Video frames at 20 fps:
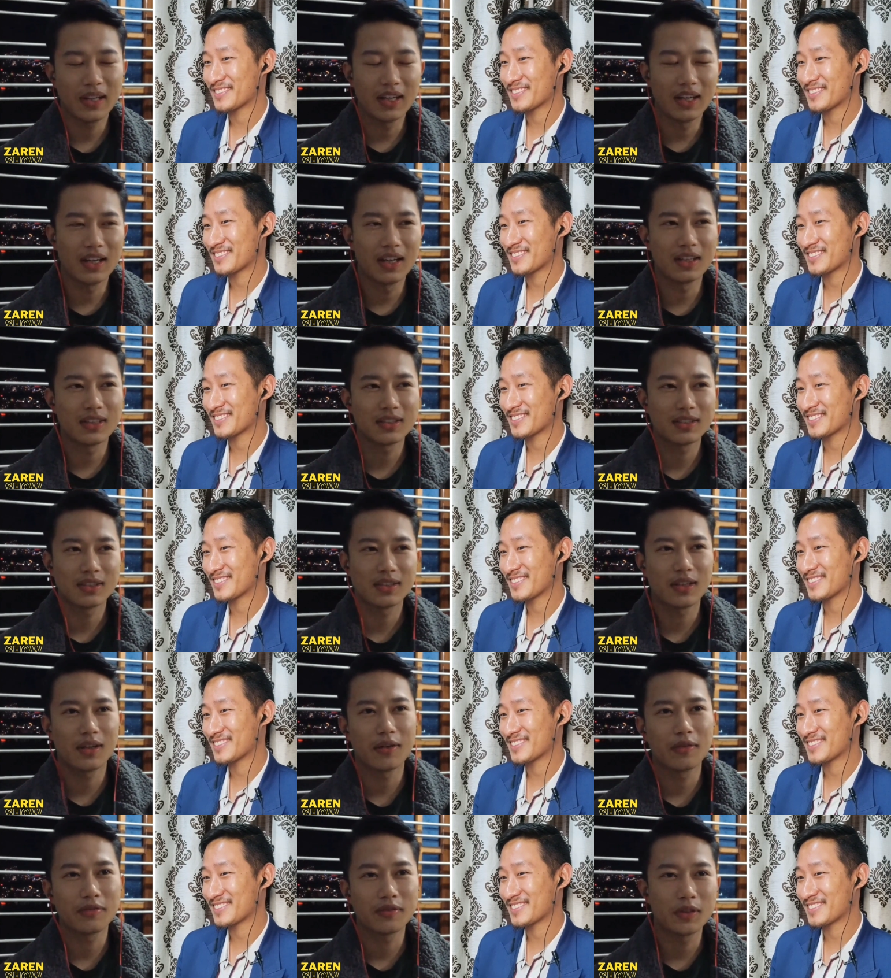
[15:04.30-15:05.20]

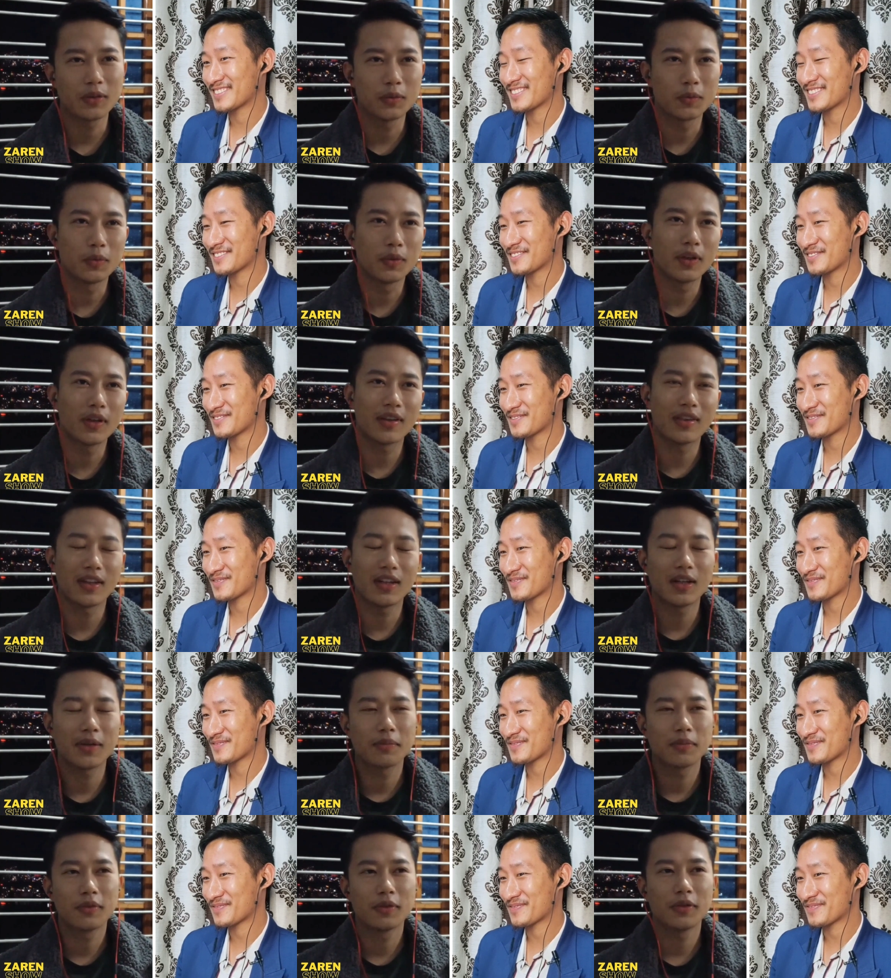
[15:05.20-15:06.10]
Speaker 1: As of the work that
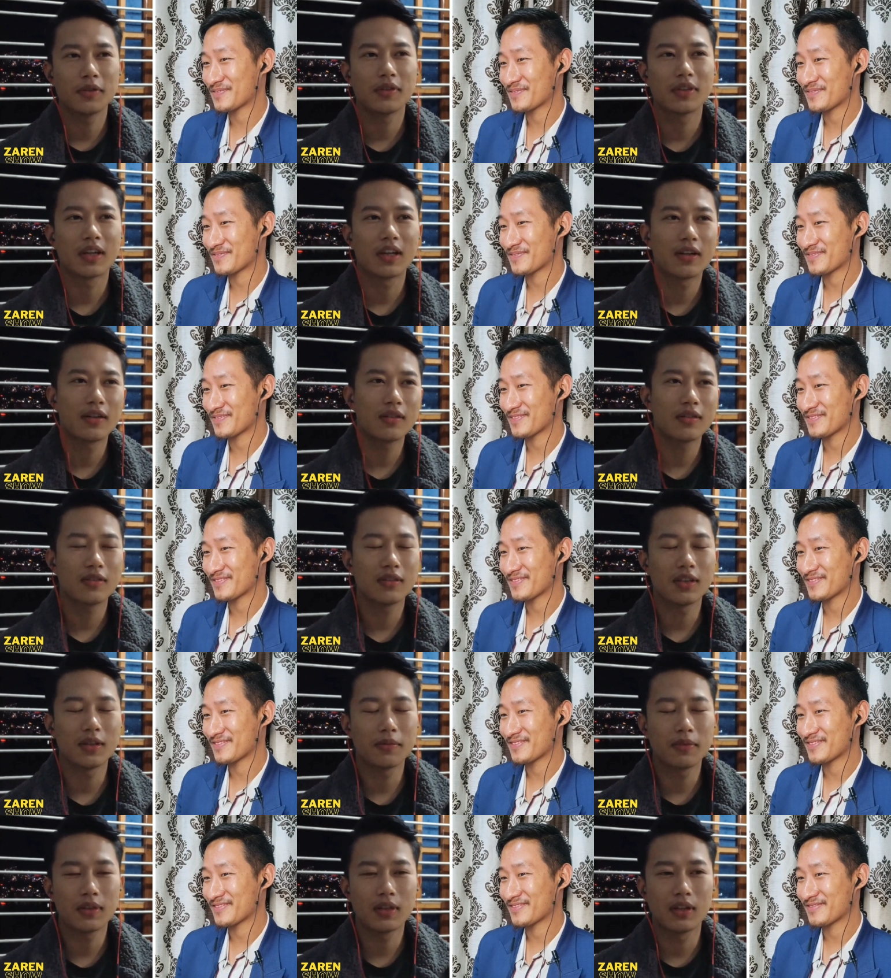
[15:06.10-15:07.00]
I'm doing now,
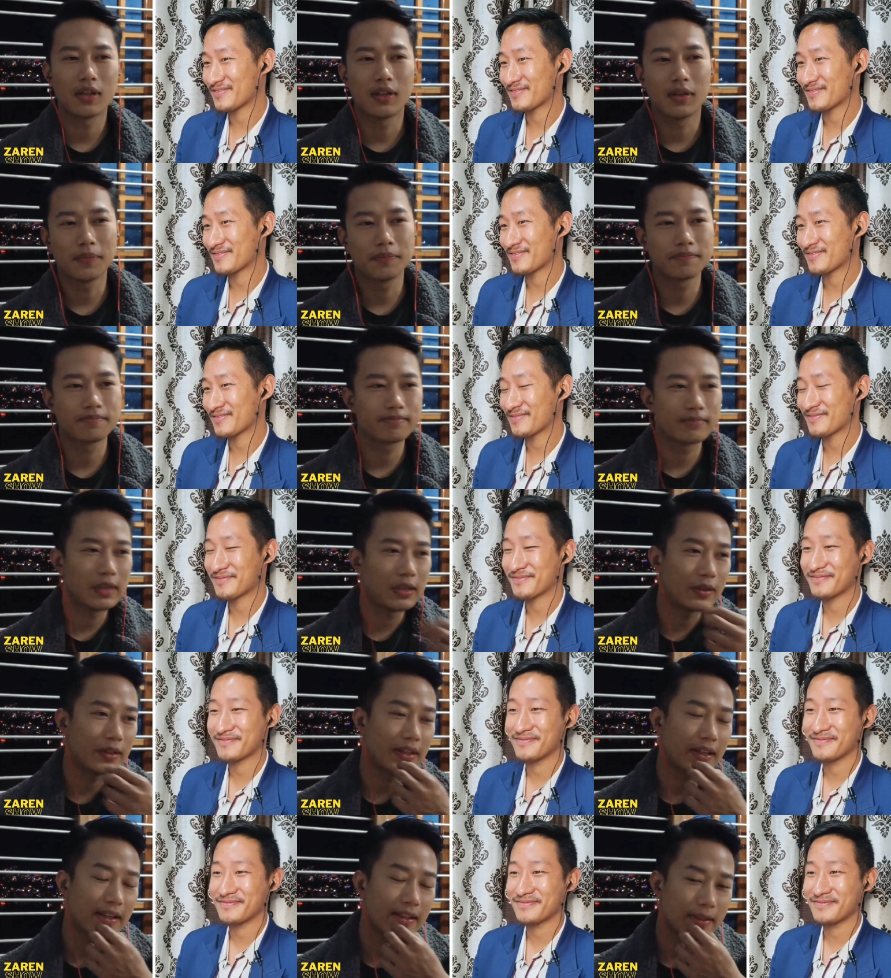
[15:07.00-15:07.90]
um,
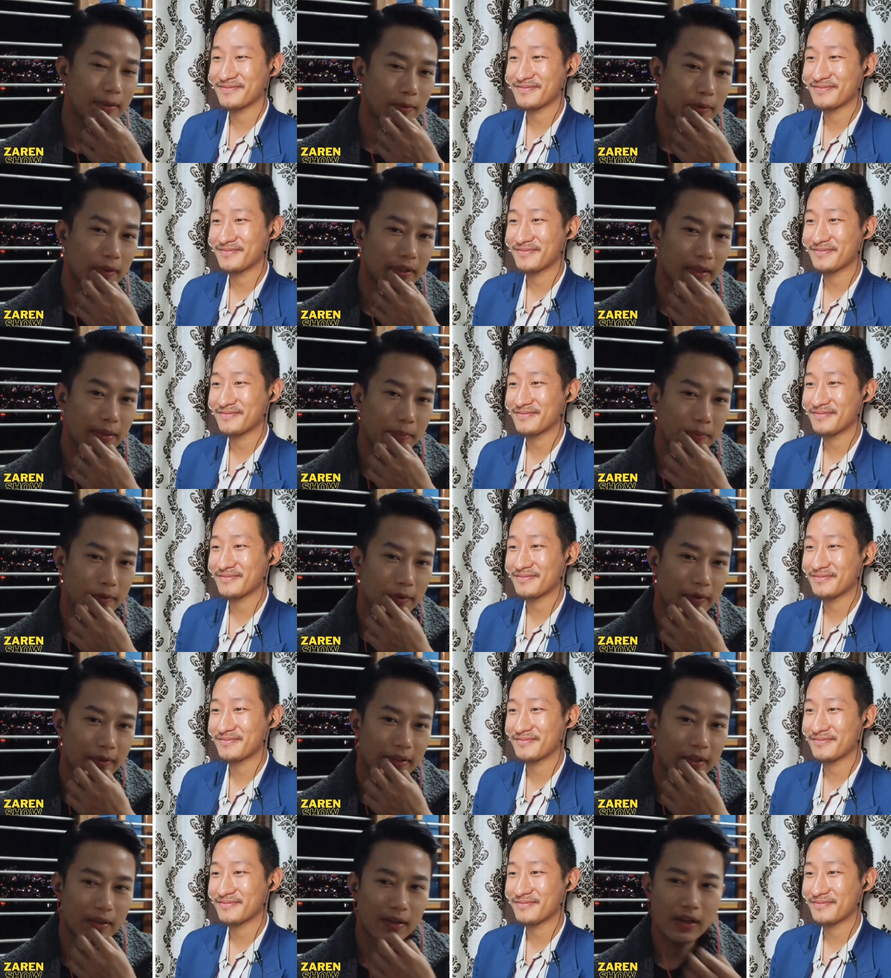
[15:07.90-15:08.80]
looking at the work I'm
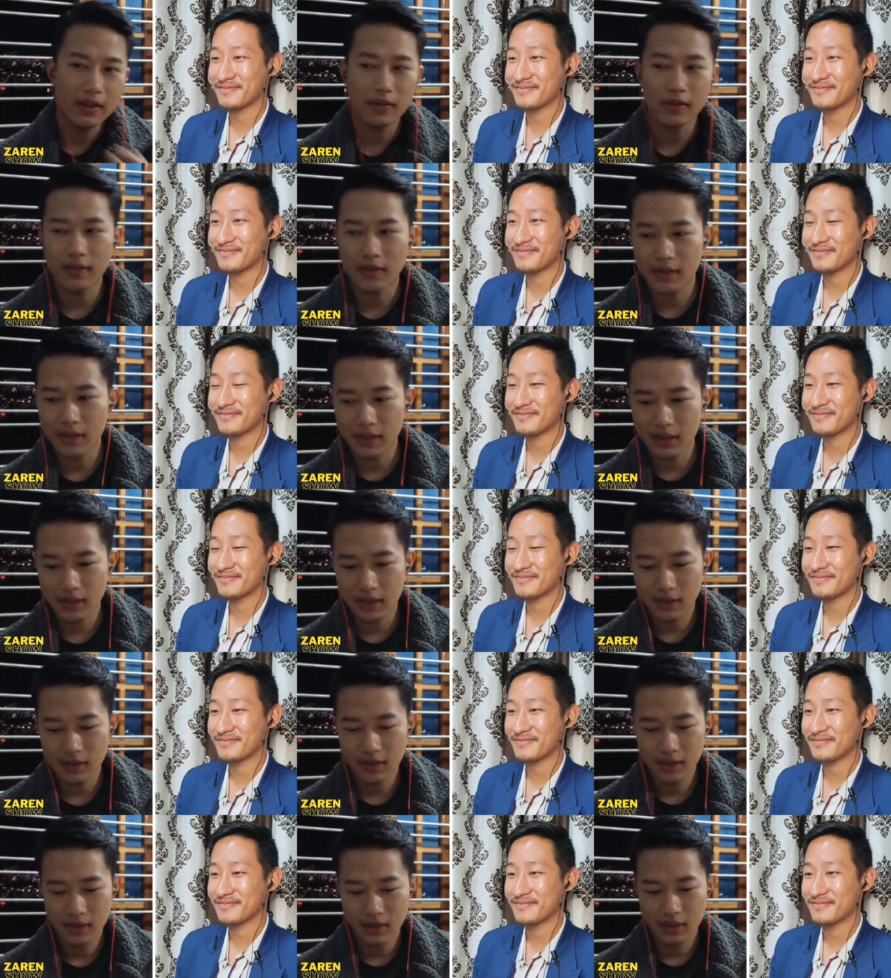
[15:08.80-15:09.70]
doing now, I don't
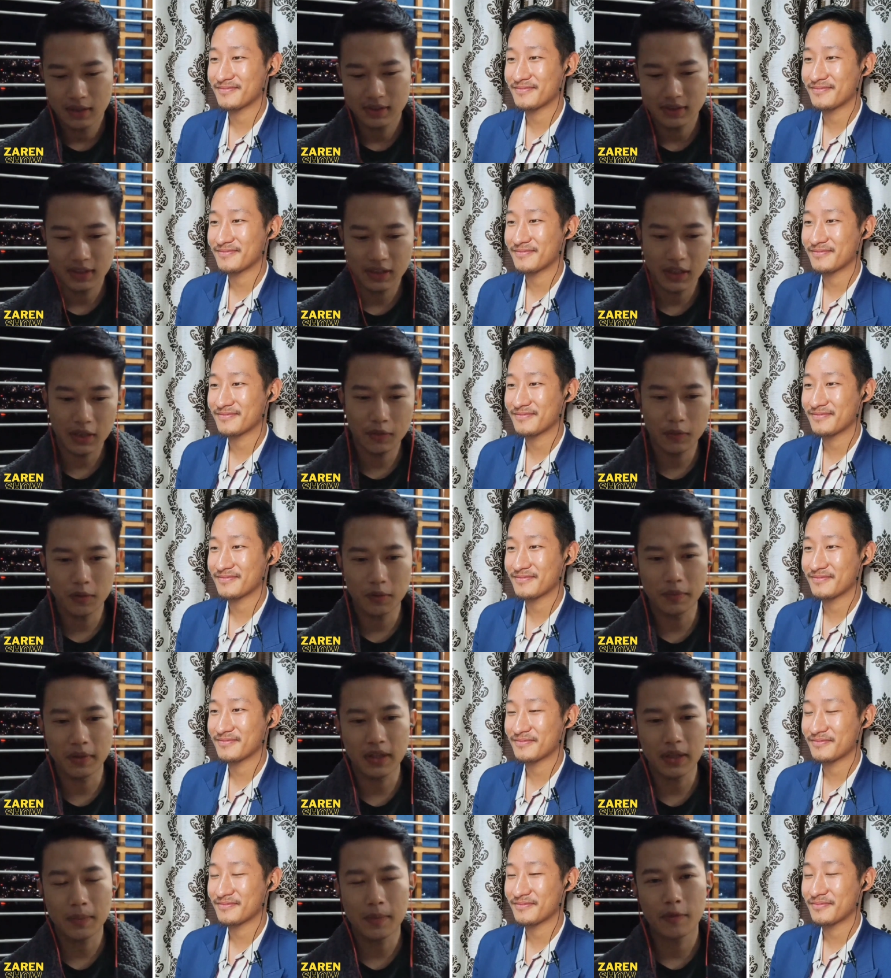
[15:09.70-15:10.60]
think singing will
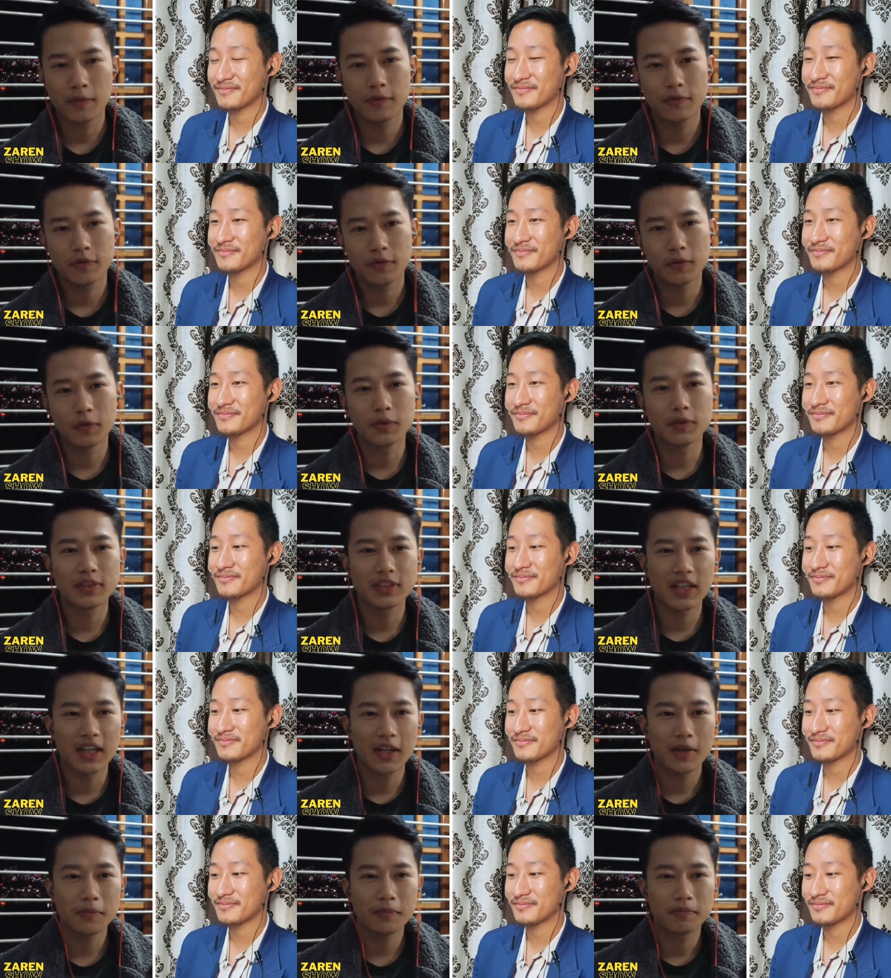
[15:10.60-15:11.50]
become a full
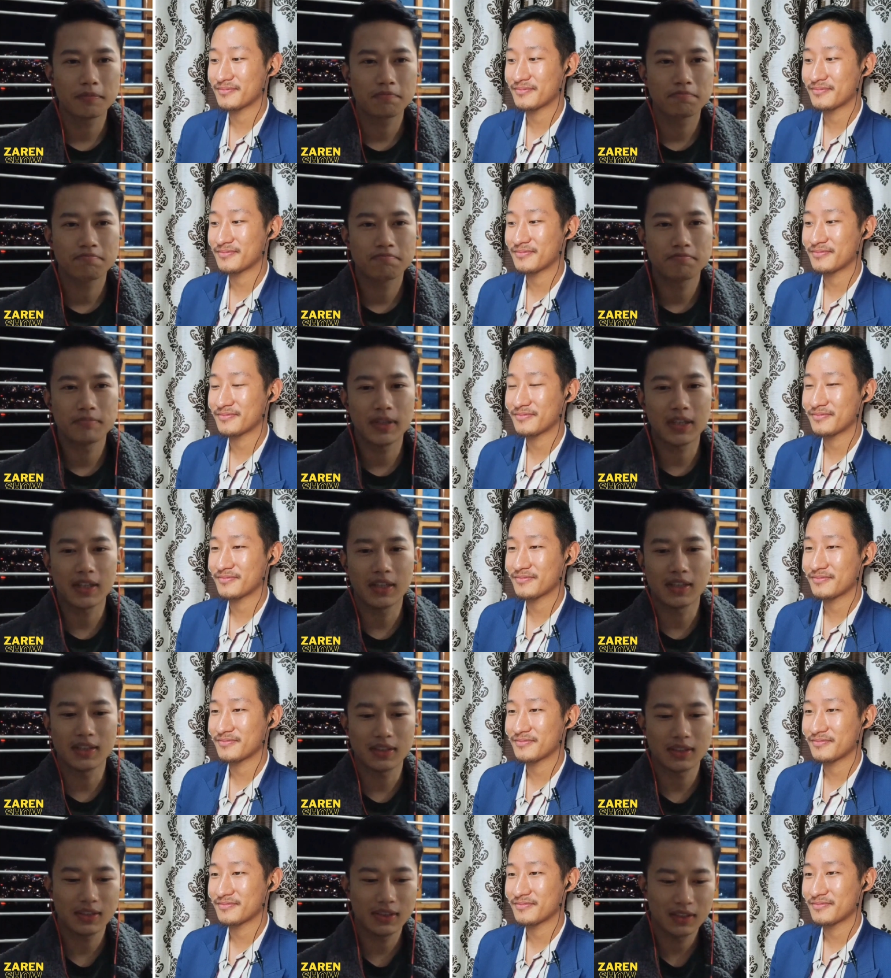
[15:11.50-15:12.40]
time
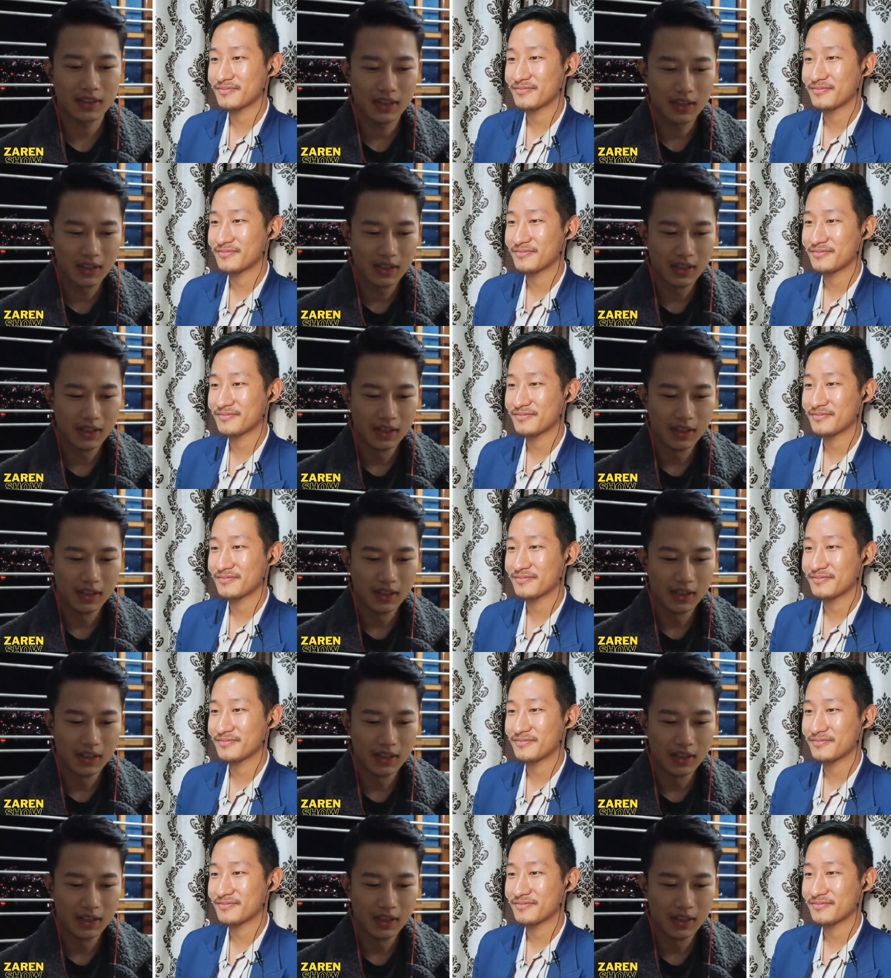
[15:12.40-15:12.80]
because